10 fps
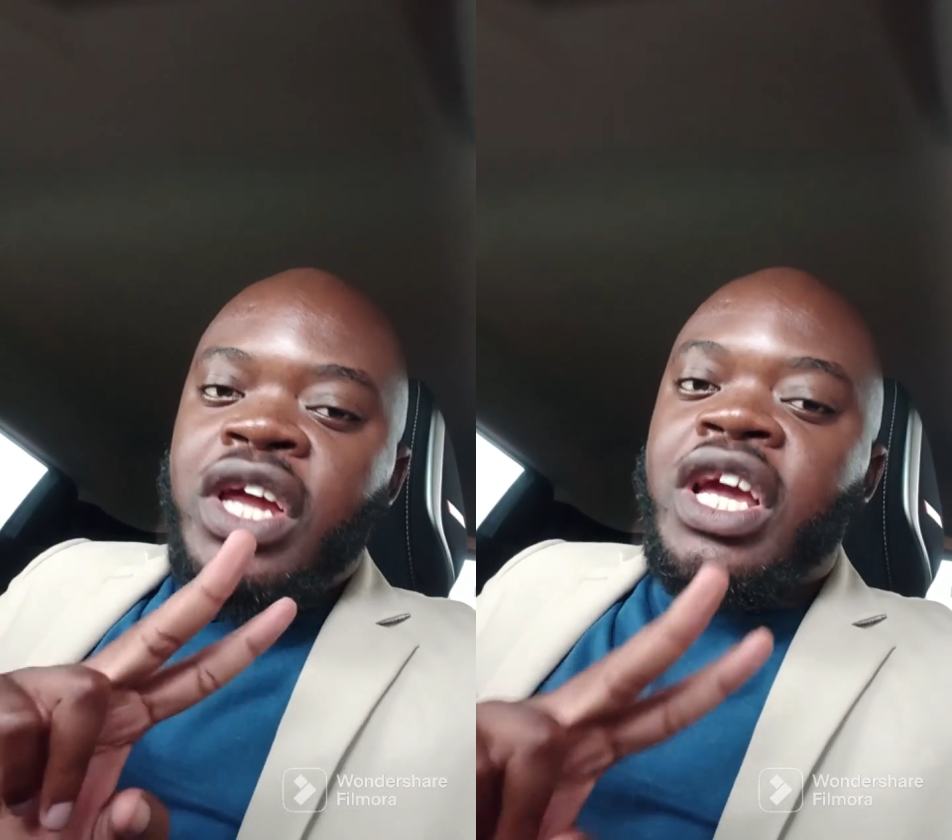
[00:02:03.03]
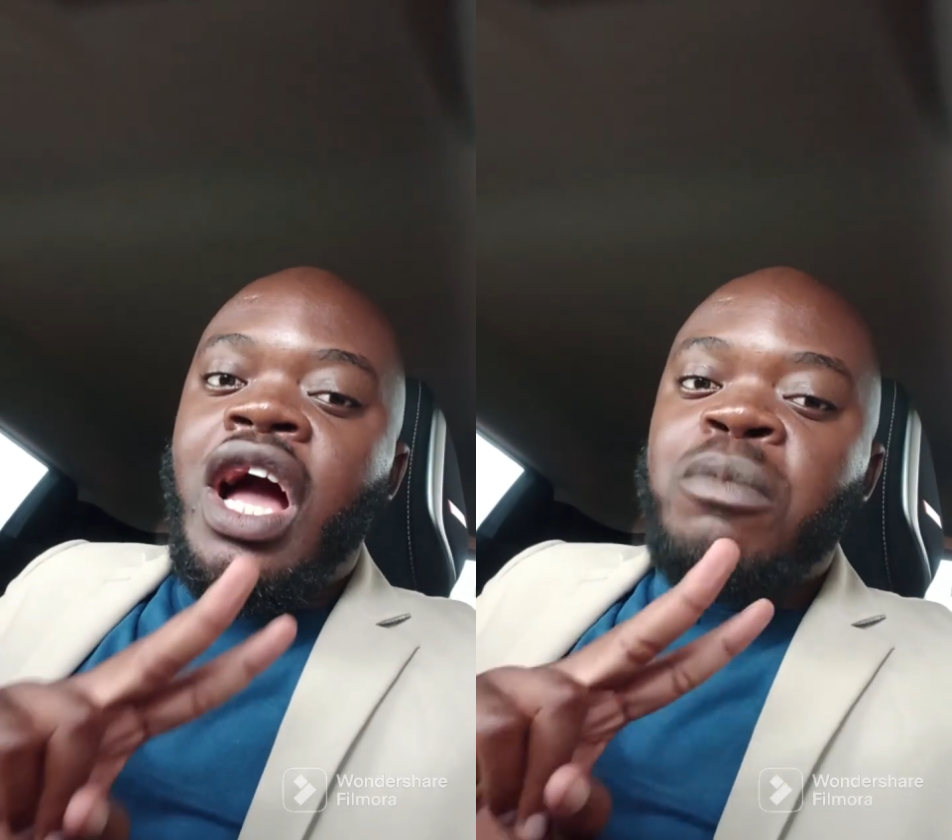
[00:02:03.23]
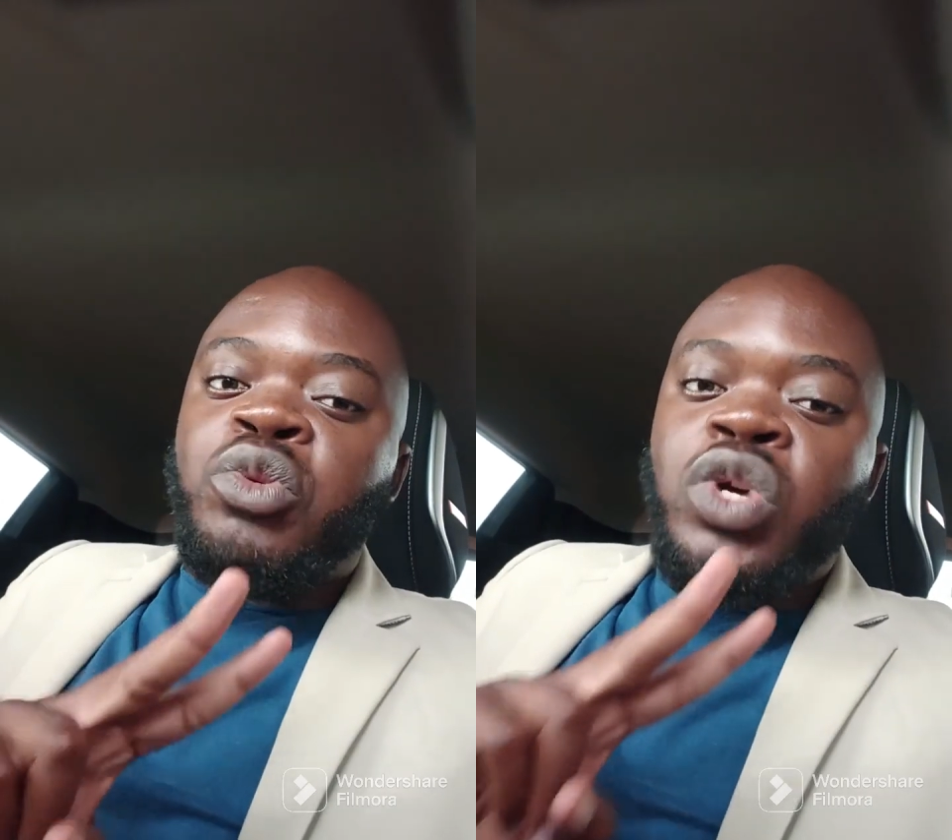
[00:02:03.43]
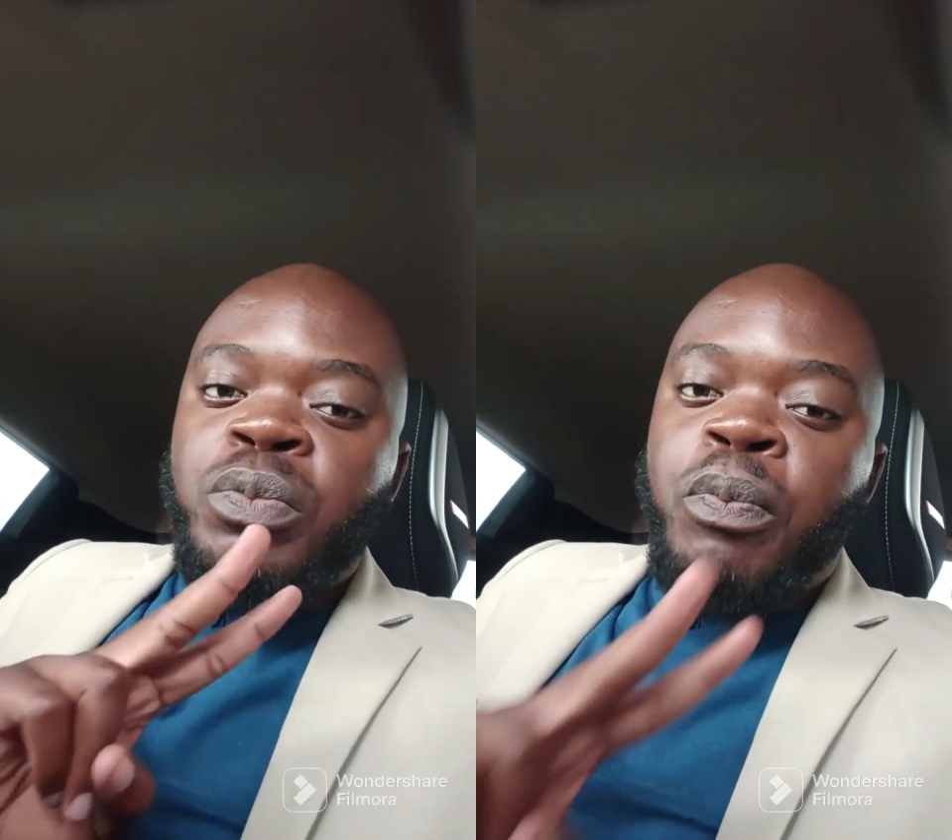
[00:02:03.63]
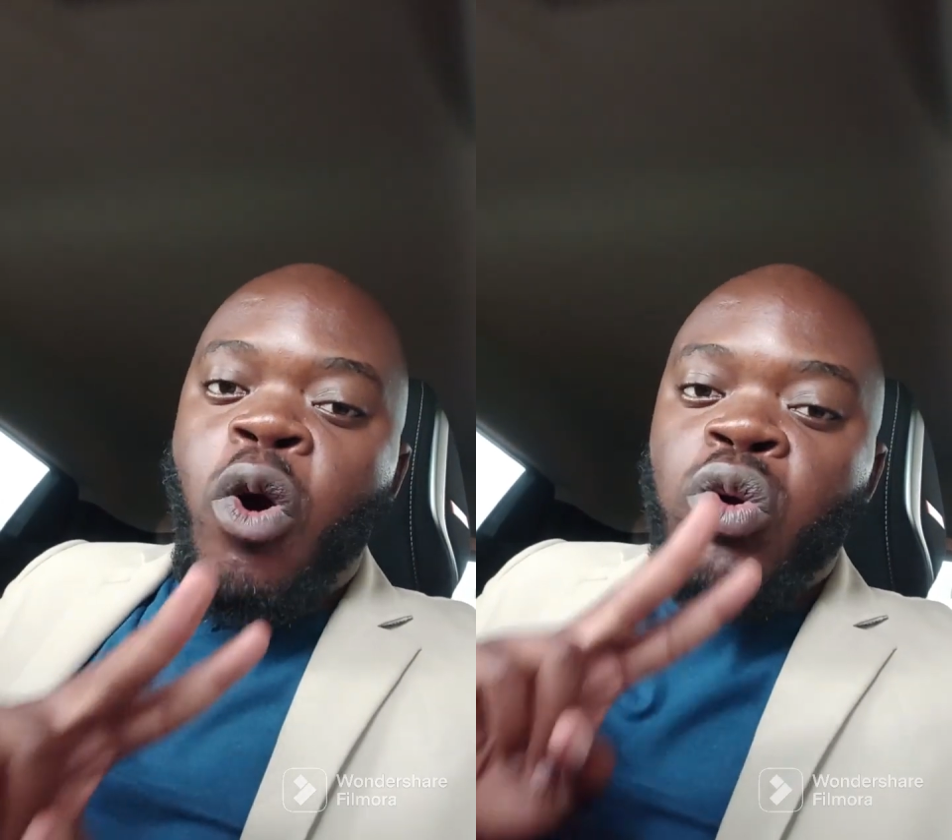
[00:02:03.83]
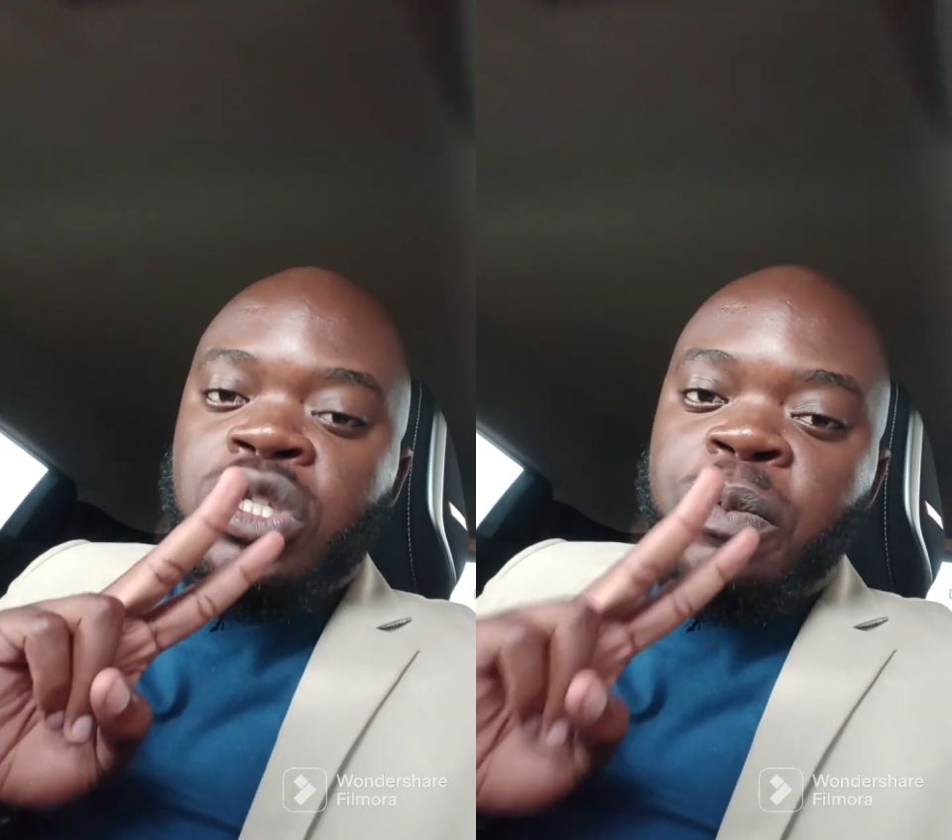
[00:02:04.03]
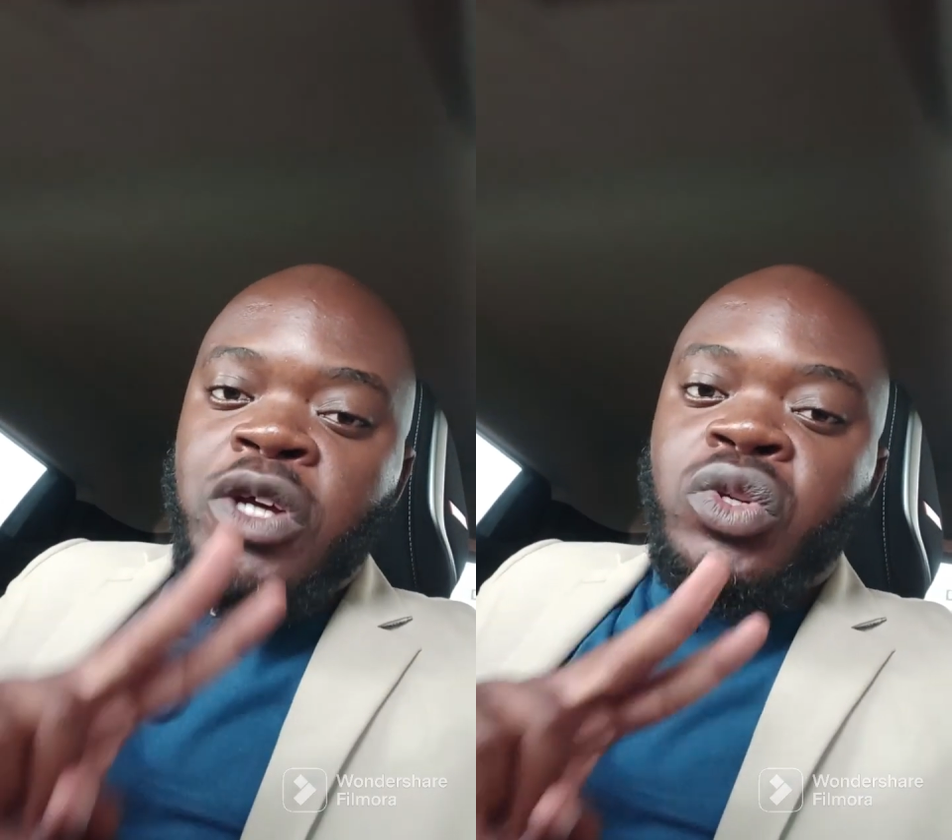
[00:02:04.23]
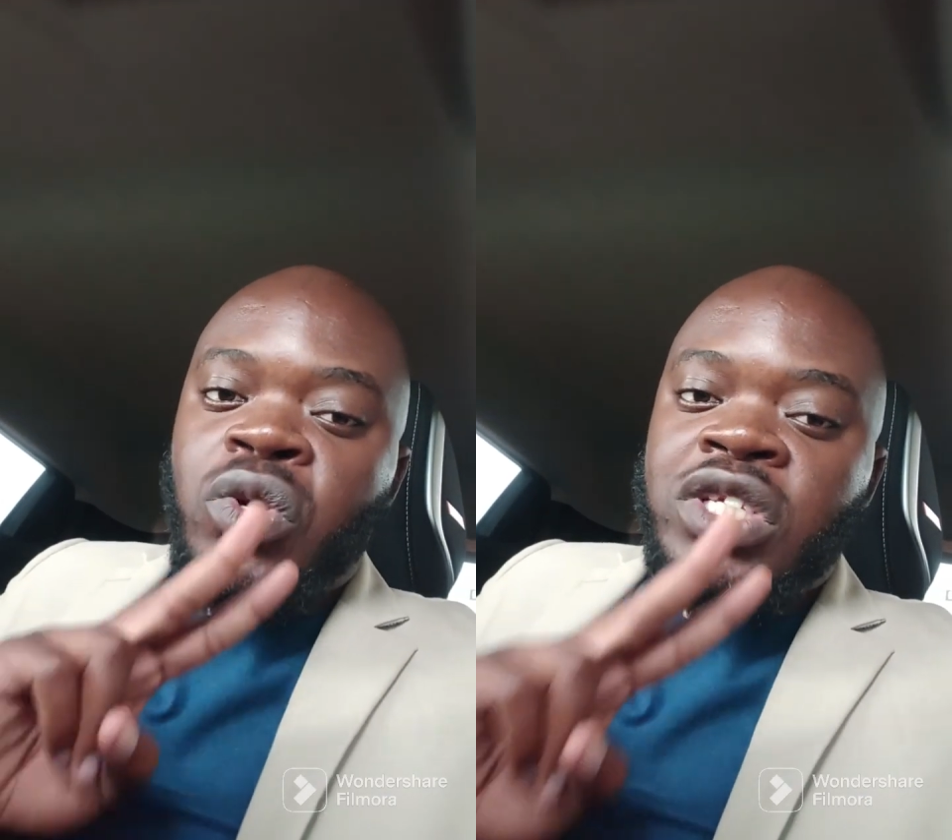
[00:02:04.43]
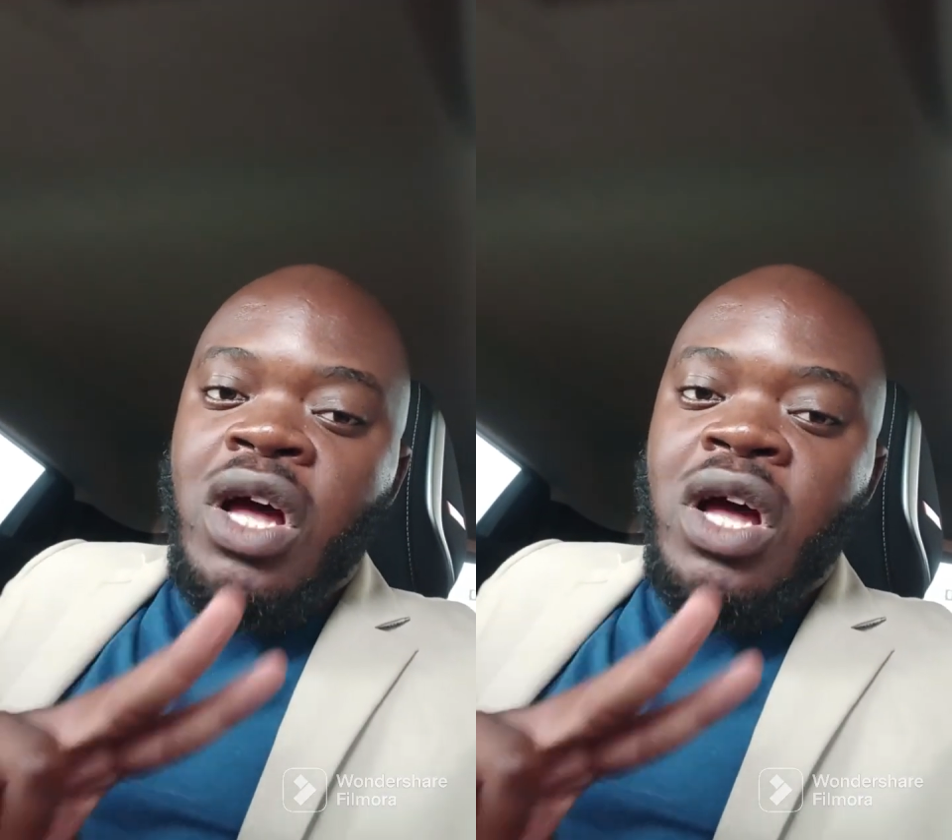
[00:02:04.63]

it comes with Bose's personal